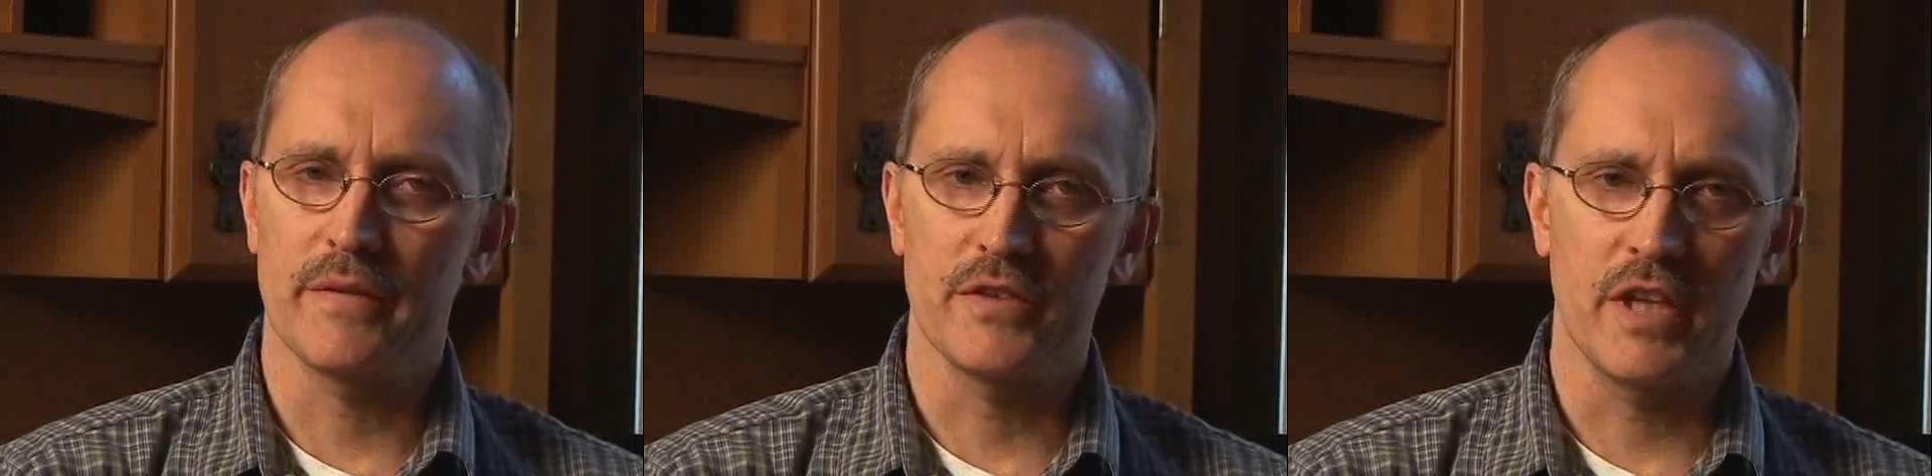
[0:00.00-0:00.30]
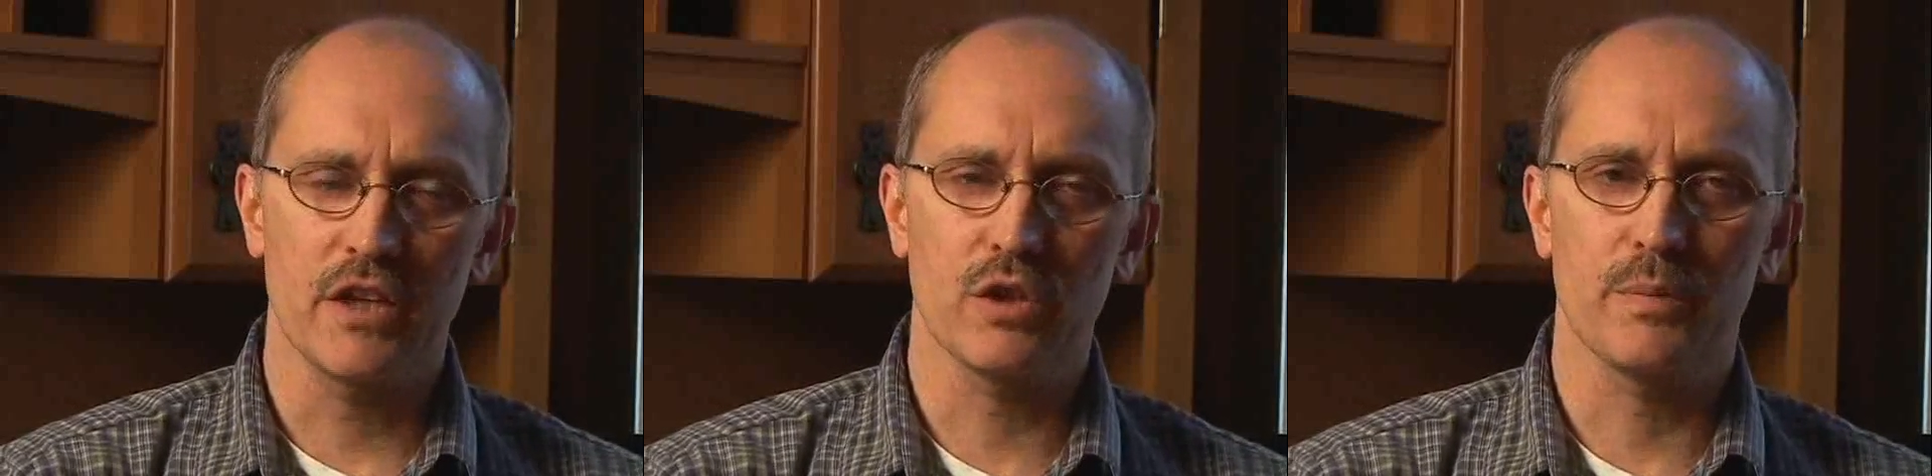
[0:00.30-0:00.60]
of
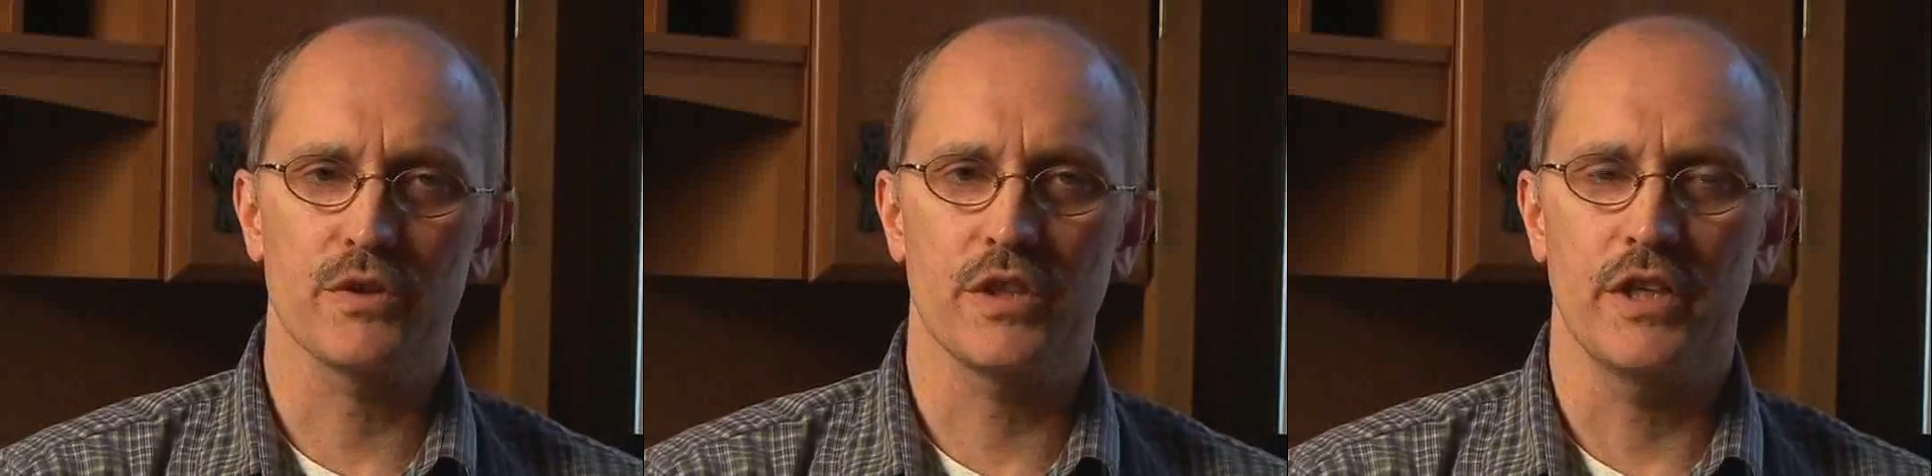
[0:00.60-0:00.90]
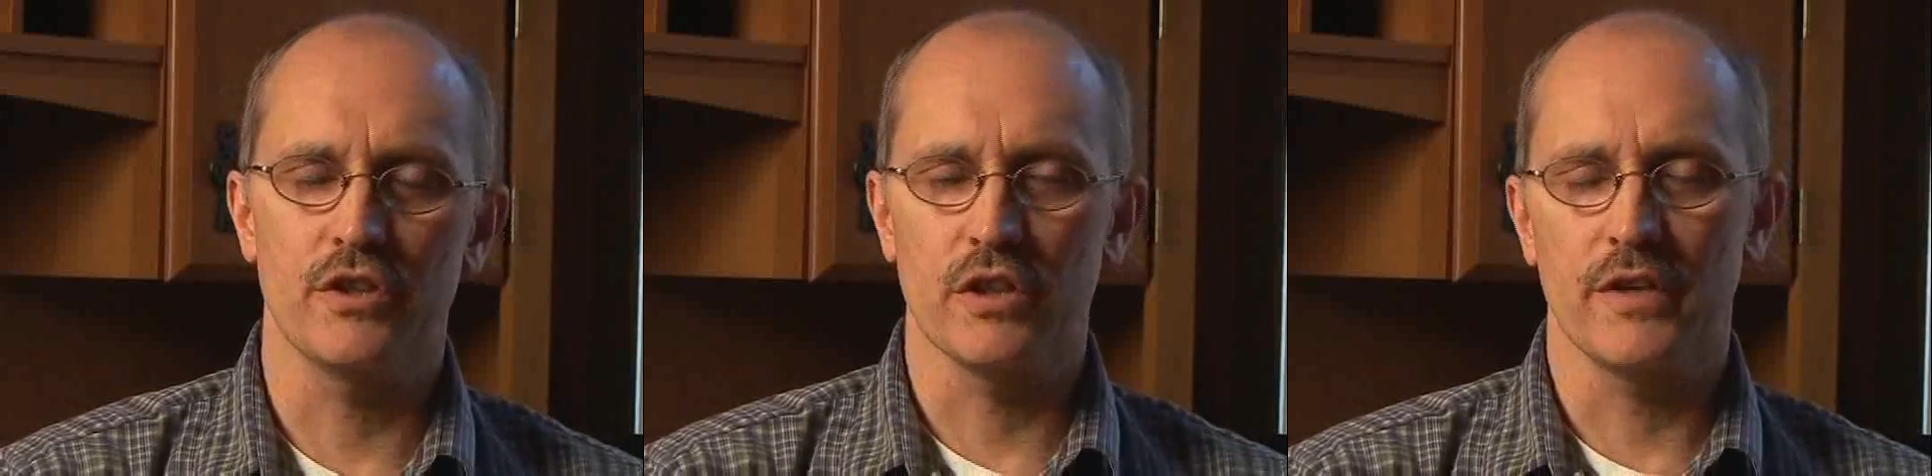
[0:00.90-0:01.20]
dental
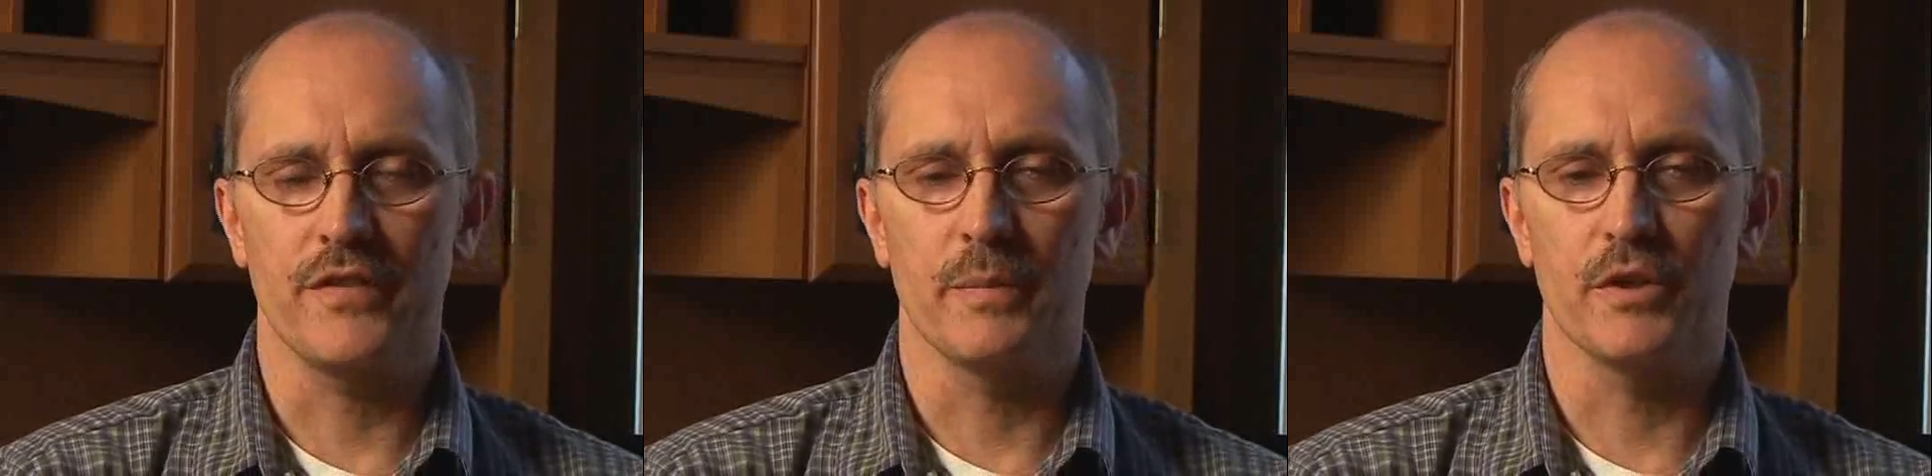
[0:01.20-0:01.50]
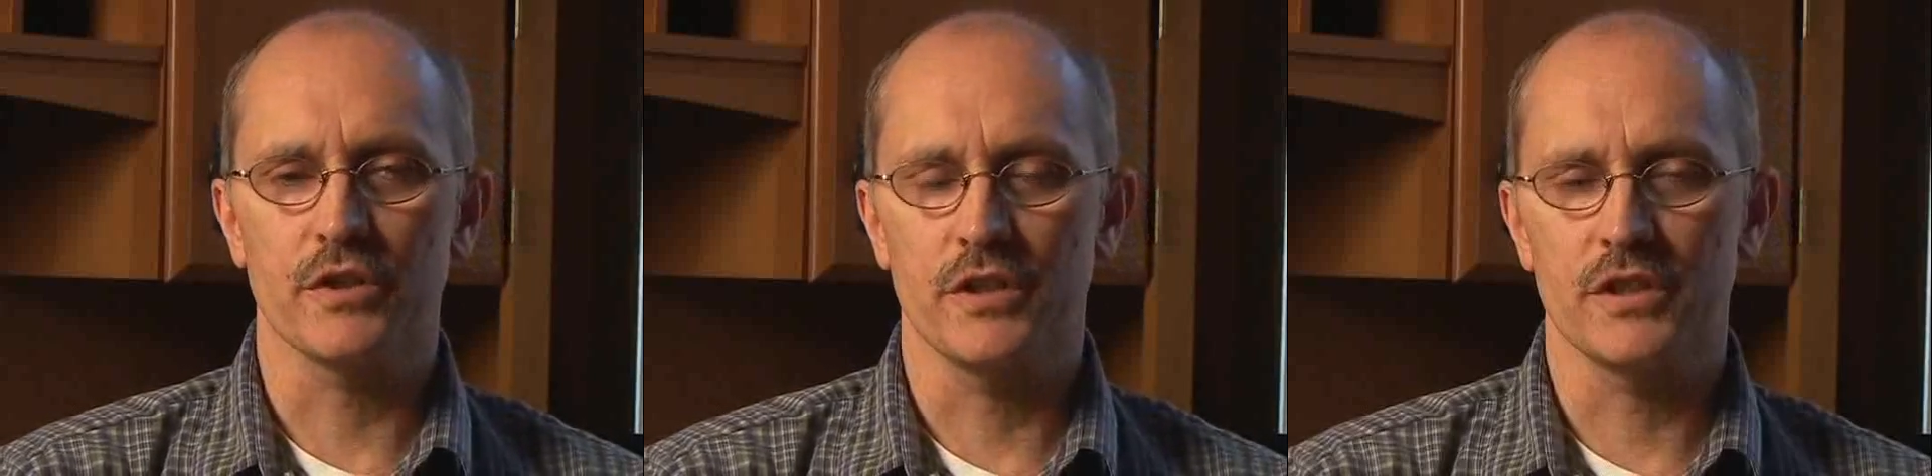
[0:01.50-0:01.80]
procedure if a
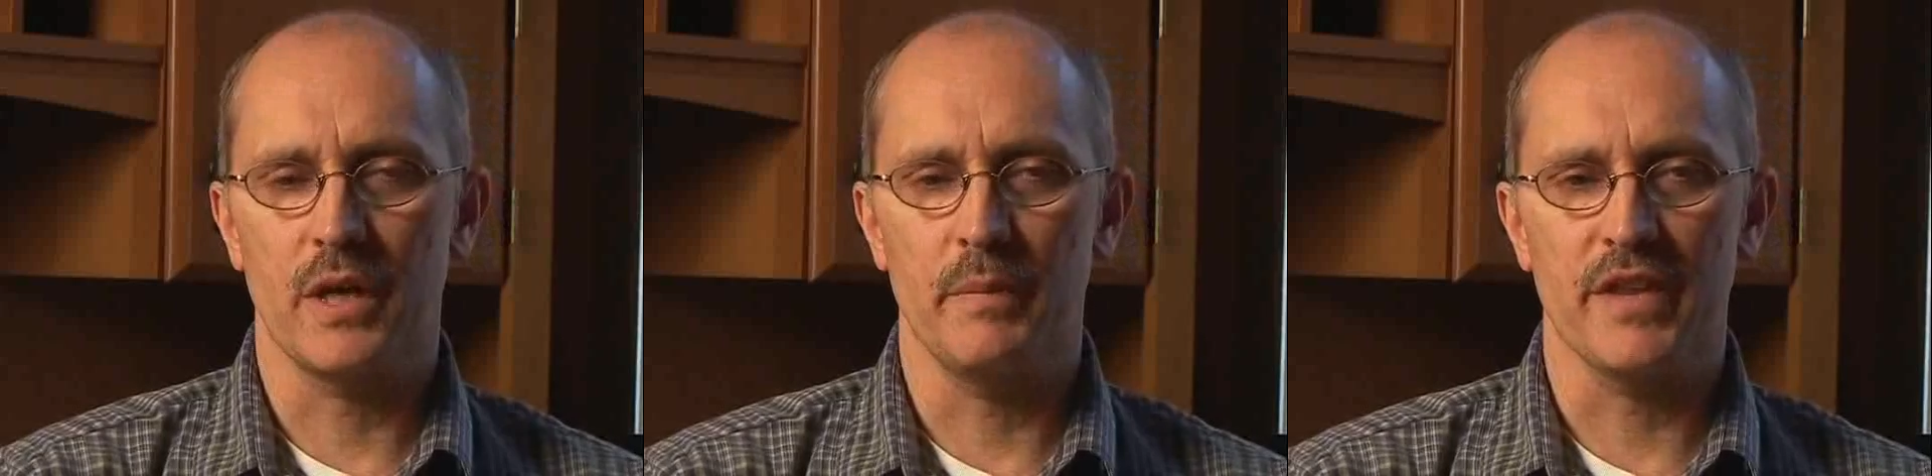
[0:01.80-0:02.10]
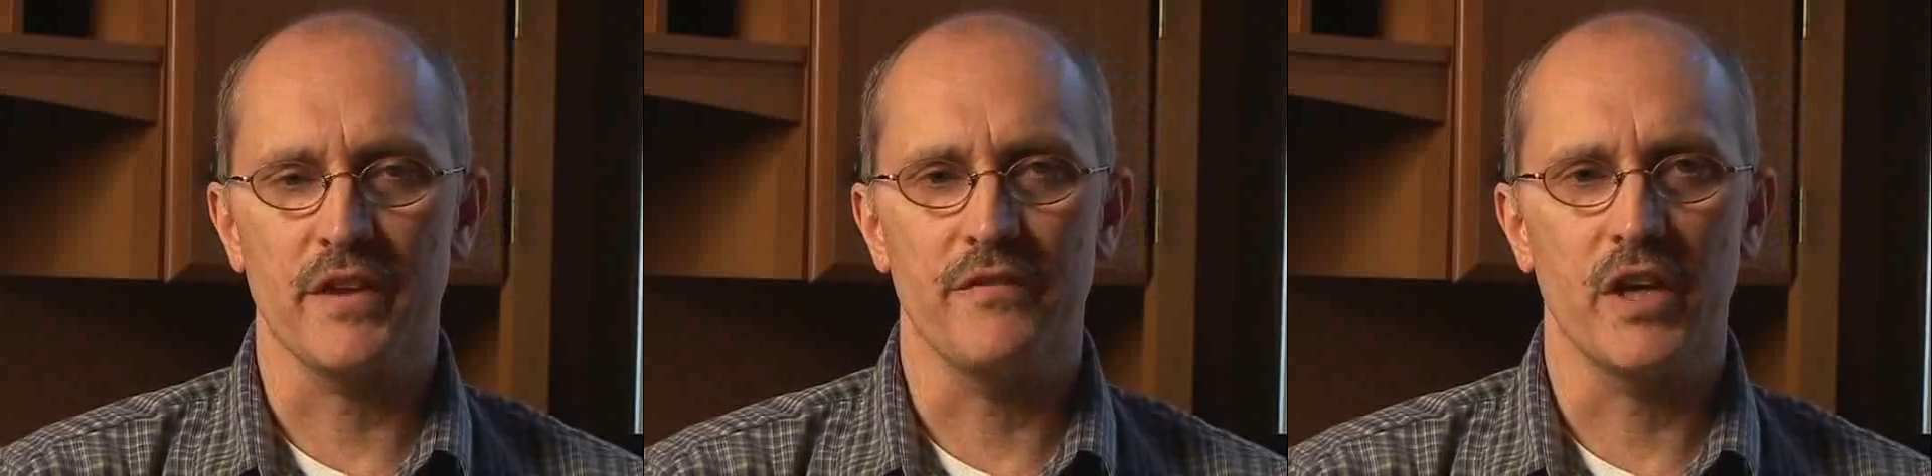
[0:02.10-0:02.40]
person is on
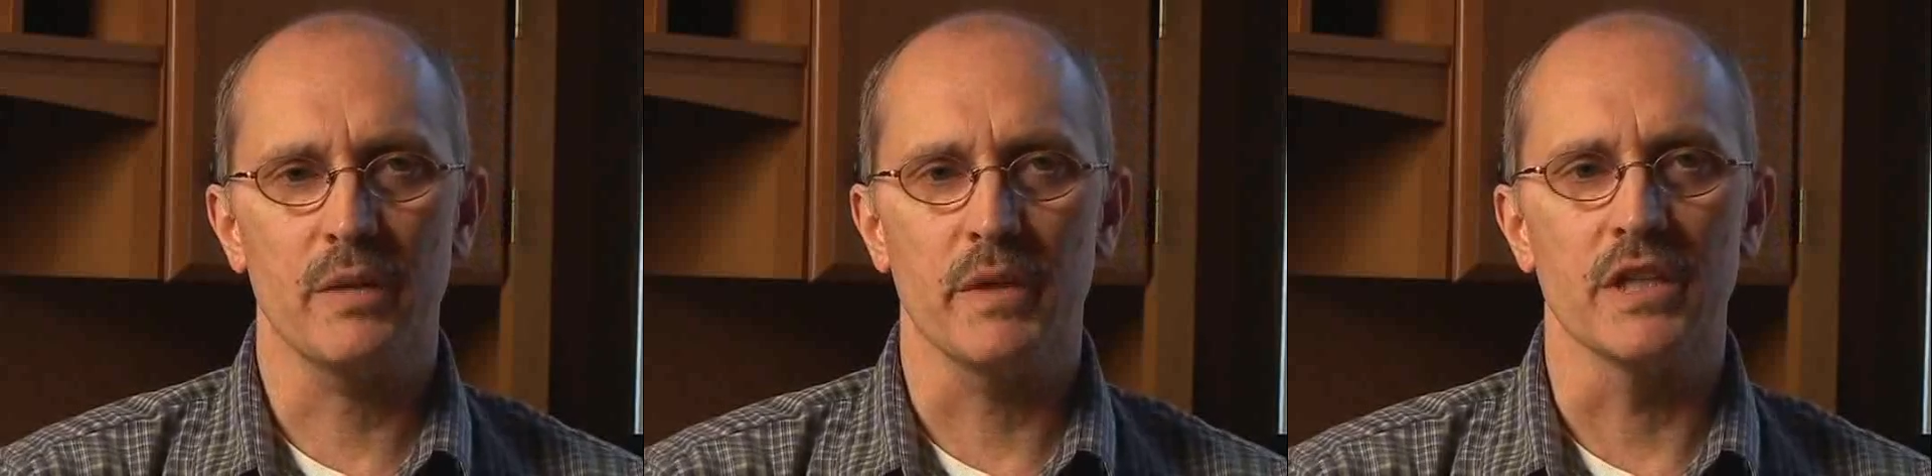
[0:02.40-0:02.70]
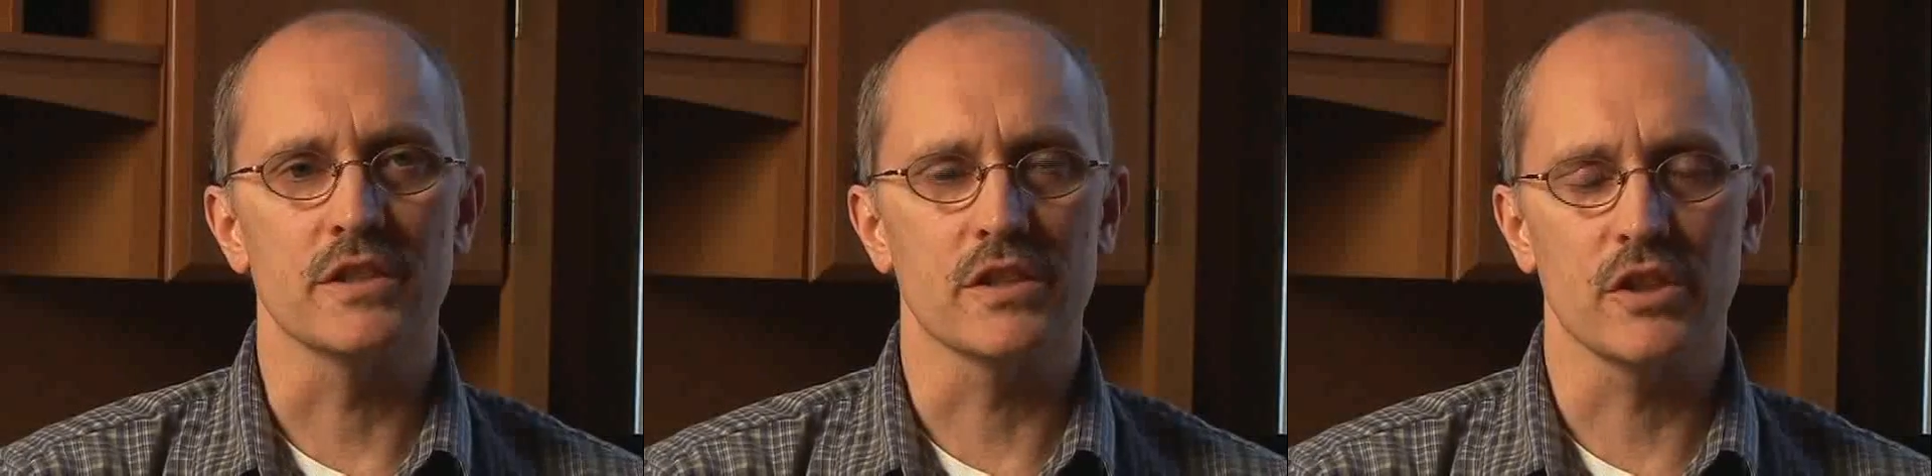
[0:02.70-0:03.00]
methamphetamines.